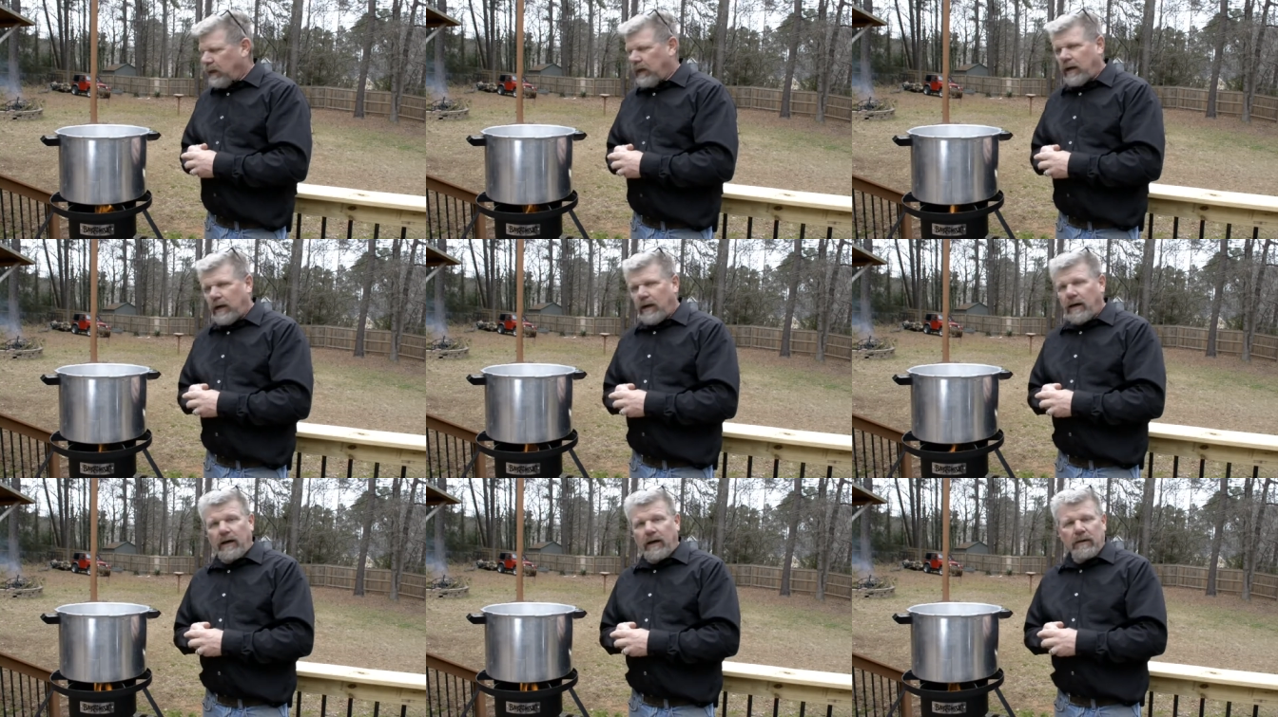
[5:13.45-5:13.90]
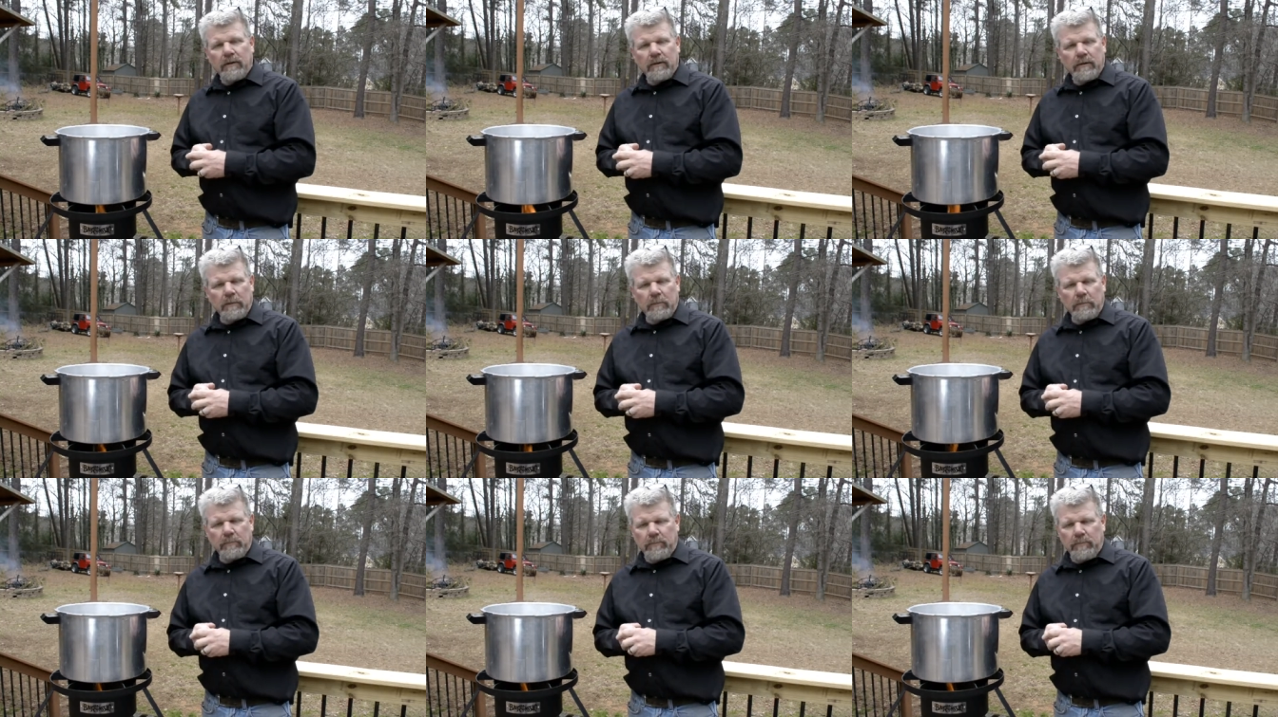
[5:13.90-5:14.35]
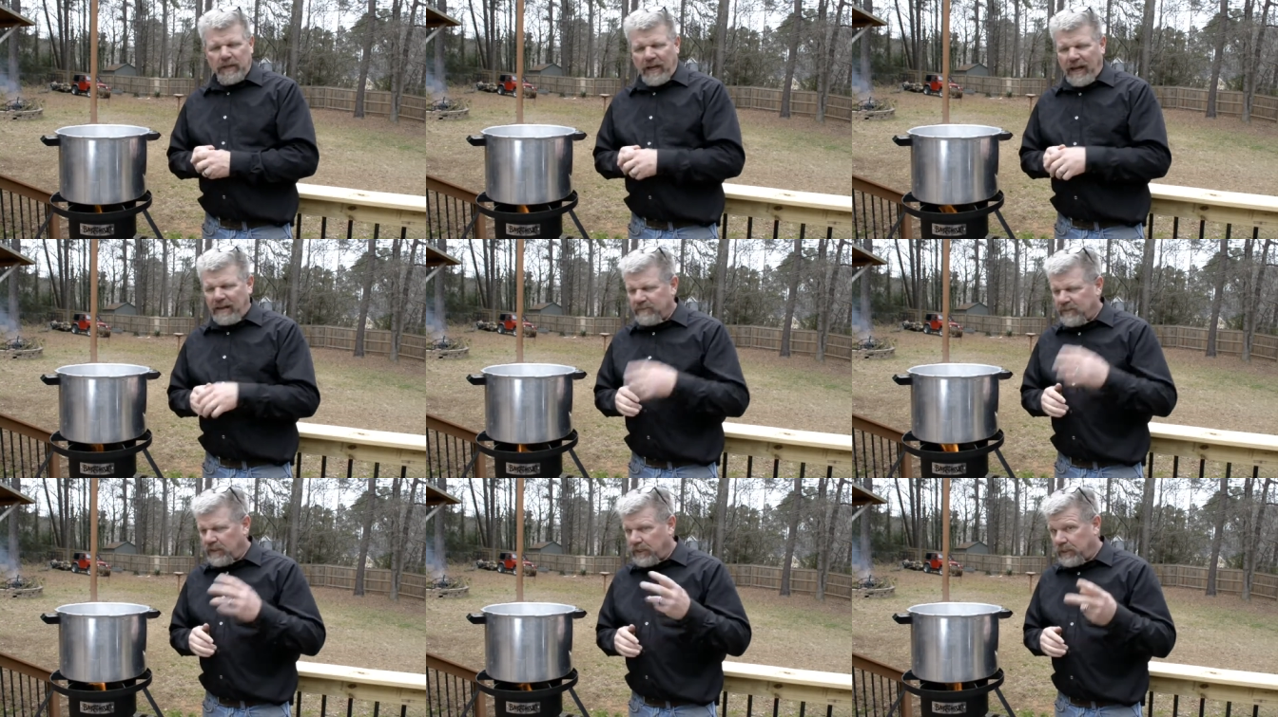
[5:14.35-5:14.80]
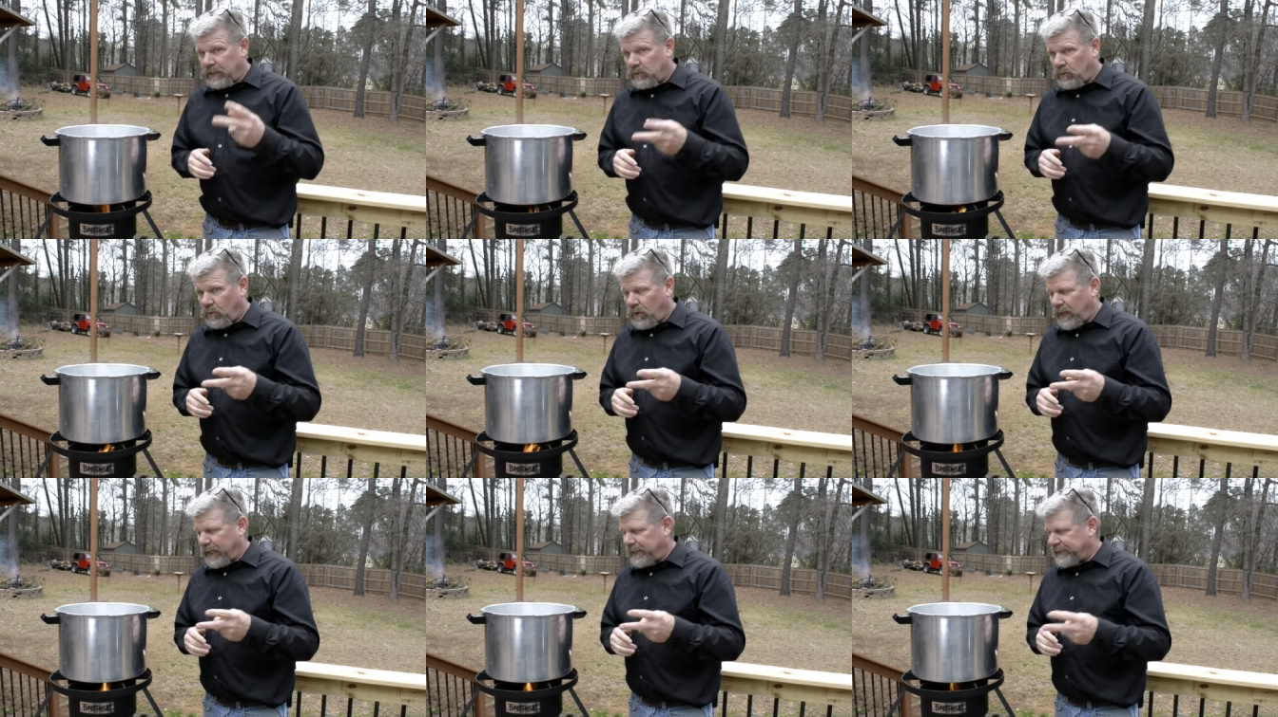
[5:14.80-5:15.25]
Uh, but I've done it
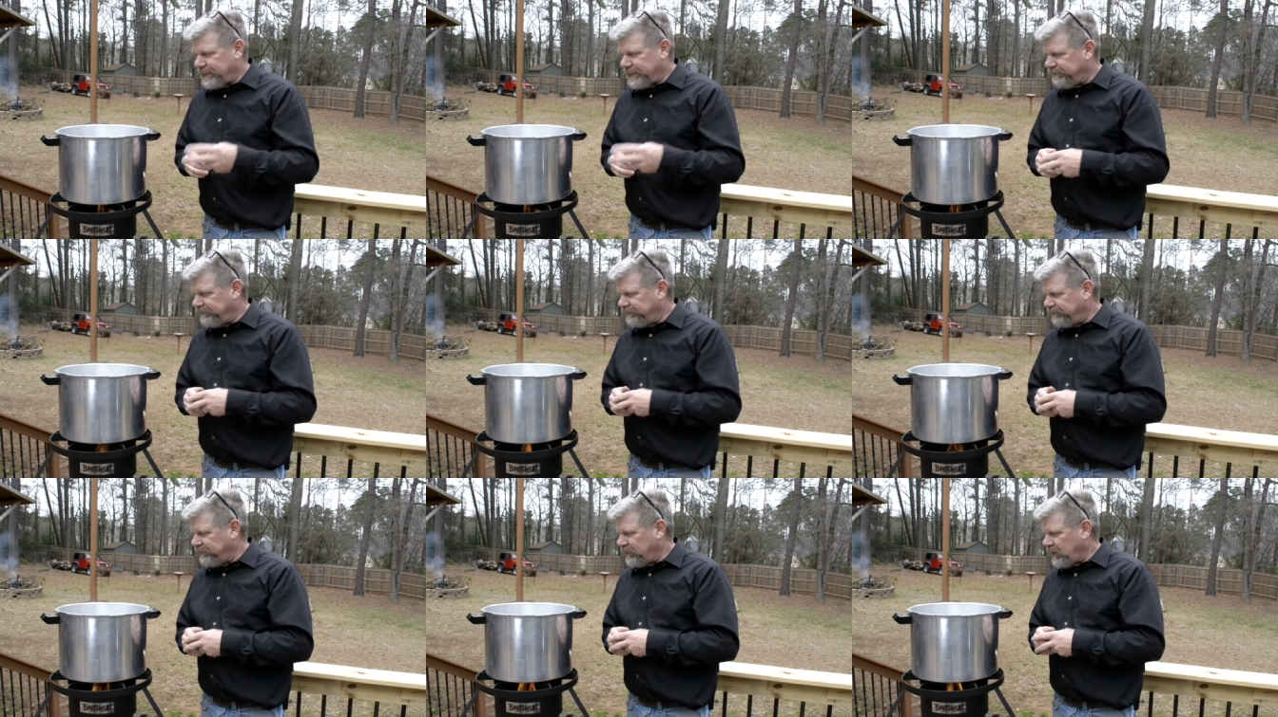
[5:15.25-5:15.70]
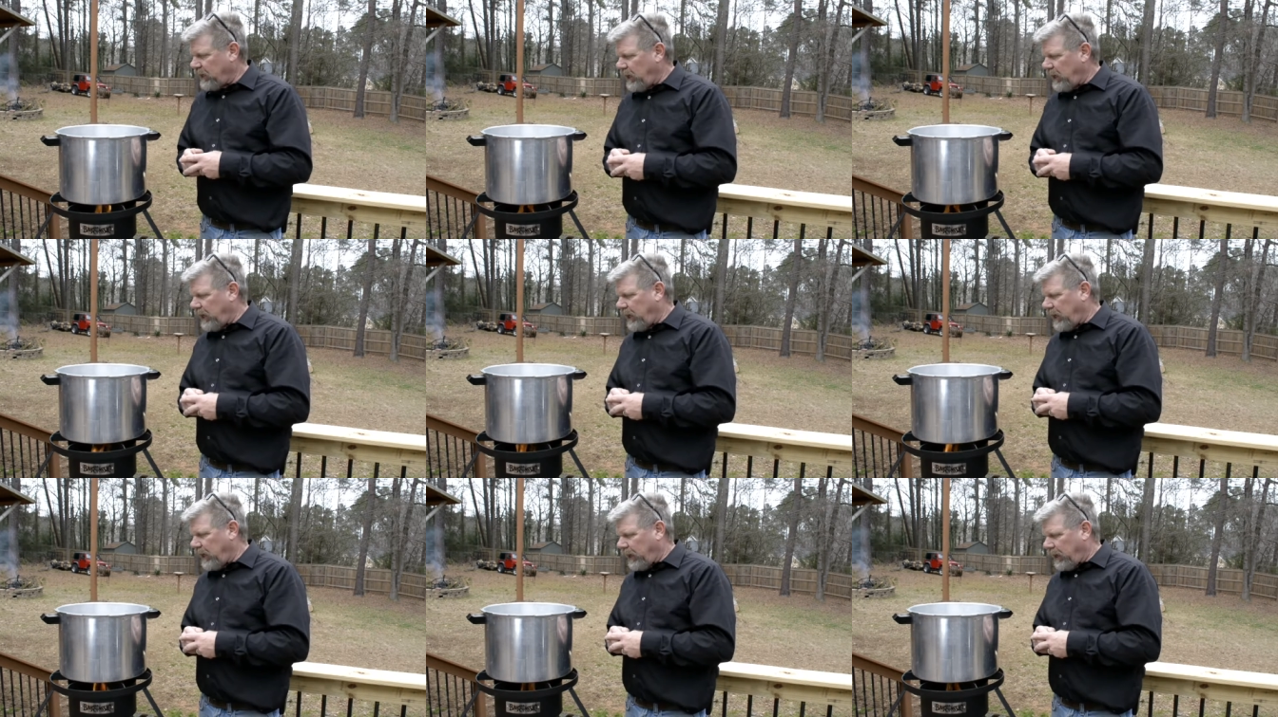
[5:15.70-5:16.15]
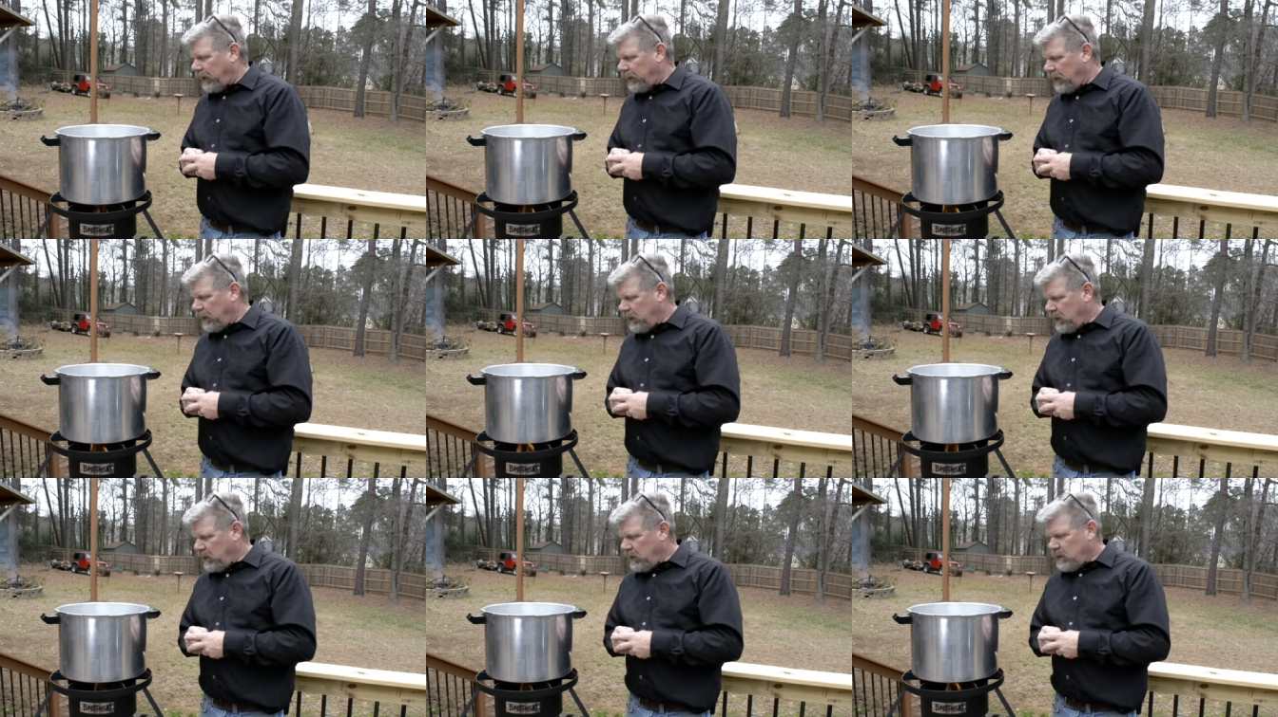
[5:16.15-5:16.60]
twice, and